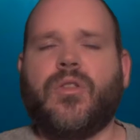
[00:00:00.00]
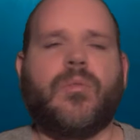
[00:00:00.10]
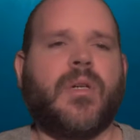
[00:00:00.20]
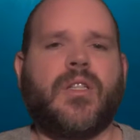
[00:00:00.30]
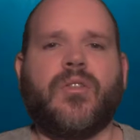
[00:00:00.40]
too
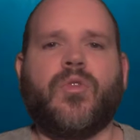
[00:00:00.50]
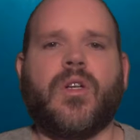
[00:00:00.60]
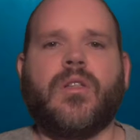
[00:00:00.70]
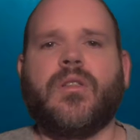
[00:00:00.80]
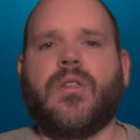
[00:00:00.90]
much of
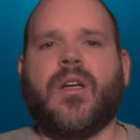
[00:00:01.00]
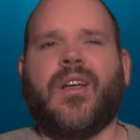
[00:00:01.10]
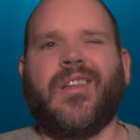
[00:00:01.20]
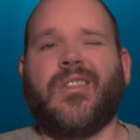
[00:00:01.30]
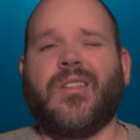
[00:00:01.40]
one.
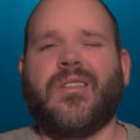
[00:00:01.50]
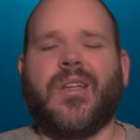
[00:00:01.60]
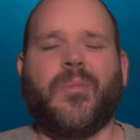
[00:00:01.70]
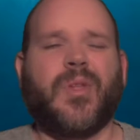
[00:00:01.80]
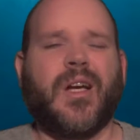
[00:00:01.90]
There's a
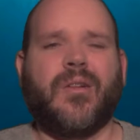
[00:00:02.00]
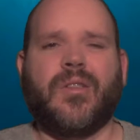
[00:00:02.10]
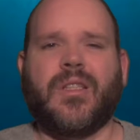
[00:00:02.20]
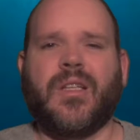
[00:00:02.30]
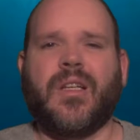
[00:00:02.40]
subplot
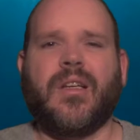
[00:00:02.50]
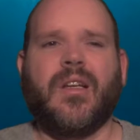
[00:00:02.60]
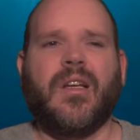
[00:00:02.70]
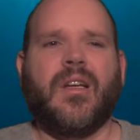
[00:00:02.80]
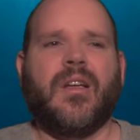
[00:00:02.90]

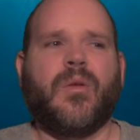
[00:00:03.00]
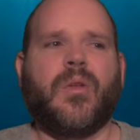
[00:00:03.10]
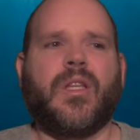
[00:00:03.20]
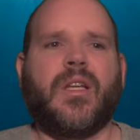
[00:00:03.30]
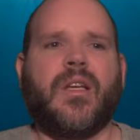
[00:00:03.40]

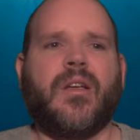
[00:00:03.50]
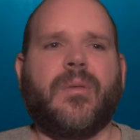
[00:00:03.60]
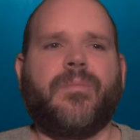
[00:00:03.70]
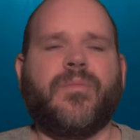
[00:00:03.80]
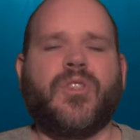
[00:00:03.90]
with
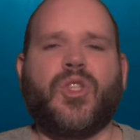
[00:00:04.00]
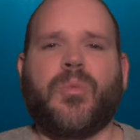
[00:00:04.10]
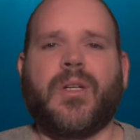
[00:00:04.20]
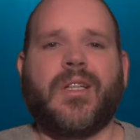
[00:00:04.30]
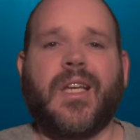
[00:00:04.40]
a
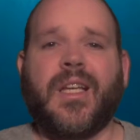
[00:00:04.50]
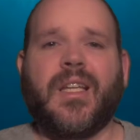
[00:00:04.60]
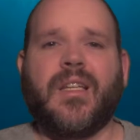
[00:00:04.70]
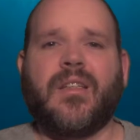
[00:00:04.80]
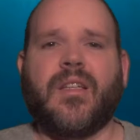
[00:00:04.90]

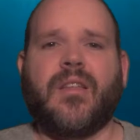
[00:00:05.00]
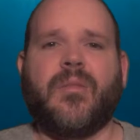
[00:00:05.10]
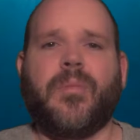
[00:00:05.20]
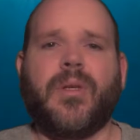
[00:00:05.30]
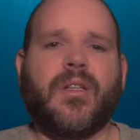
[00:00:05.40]
superintendent at the
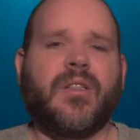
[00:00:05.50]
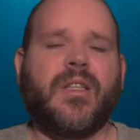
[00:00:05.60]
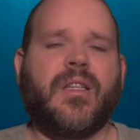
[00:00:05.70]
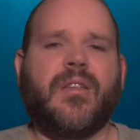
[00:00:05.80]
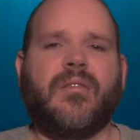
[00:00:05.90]

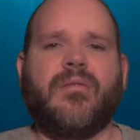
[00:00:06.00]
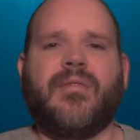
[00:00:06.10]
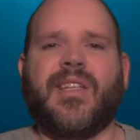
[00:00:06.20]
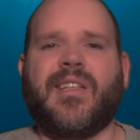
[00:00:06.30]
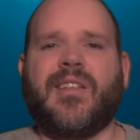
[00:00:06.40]
building
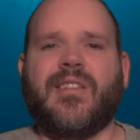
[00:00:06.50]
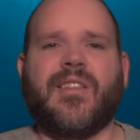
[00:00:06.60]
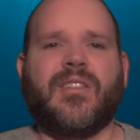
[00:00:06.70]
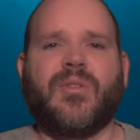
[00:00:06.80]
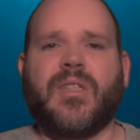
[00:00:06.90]
that
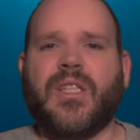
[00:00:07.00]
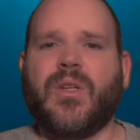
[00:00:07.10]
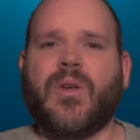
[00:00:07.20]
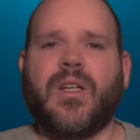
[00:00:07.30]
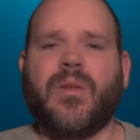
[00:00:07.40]
doesn't really
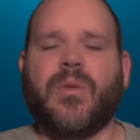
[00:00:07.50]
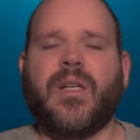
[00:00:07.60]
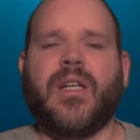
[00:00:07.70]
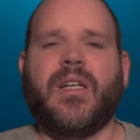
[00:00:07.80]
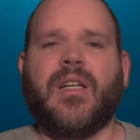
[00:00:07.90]
go
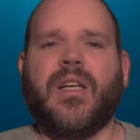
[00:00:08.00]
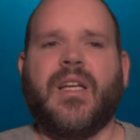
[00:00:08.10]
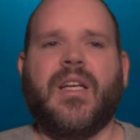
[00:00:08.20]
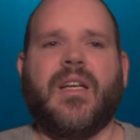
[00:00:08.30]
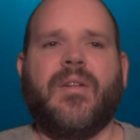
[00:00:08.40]
anywhere.
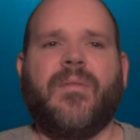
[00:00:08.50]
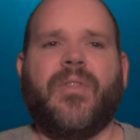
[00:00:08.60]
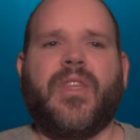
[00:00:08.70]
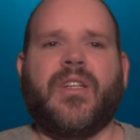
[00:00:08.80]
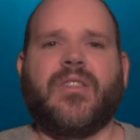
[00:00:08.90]

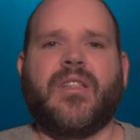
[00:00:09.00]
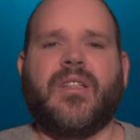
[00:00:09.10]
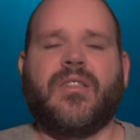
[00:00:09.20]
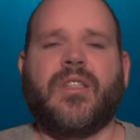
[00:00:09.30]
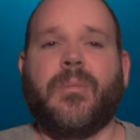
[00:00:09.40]
There's another
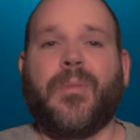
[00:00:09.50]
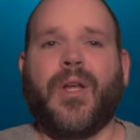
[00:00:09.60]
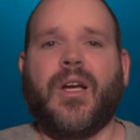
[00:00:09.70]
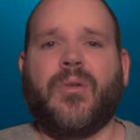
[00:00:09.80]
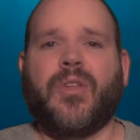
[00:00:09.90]

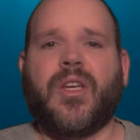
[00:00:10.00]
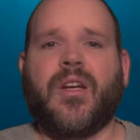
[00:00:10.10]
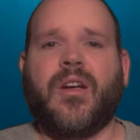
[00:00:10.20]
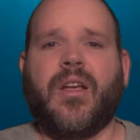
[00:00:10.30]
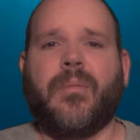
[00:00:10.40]
subplot with
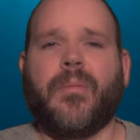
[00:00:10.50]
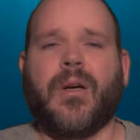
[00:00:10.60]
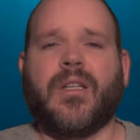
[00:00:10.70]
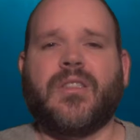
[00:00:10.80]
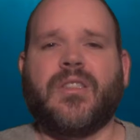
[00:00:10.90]
Carrie Ann
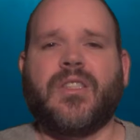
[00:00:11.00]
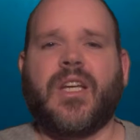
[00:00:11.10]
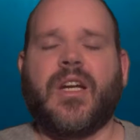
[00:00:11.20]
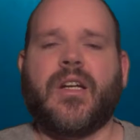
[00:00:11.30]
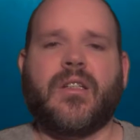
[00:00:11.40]
Moss's
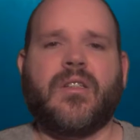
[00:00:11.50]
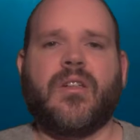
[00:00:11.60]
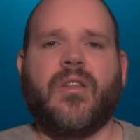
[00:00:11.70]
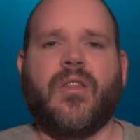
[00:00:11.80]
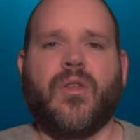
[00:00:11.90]

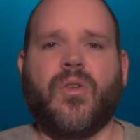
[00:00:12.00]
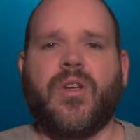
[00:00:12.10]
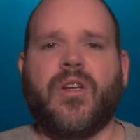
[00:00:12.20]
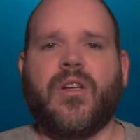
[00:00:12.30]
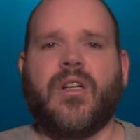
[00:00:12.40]
character, the
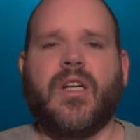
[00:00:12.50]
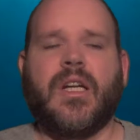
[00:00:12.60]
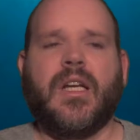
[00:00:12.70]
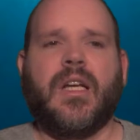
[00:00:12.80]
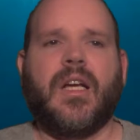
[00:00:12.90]
lawyer,
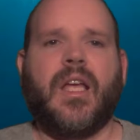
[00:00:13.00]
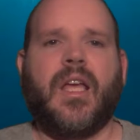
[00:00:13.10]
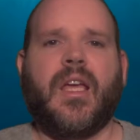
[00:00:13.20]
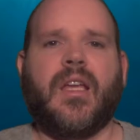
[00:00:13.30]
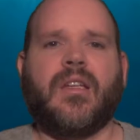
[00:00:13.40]

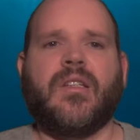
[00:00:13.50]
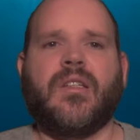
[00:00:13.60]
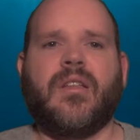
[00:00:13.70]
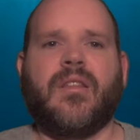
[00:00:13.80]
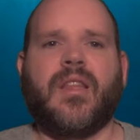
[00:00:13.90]
and
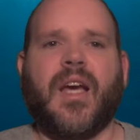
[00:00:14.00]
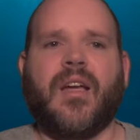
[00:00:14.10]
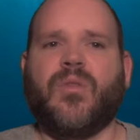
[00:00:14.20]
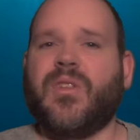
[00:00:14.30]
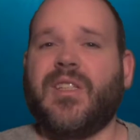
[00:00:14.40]

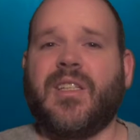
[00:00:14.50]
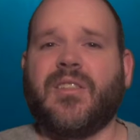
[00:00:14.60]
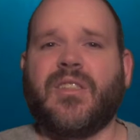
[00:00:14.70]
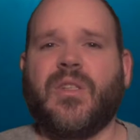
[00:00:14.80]
that really doesn't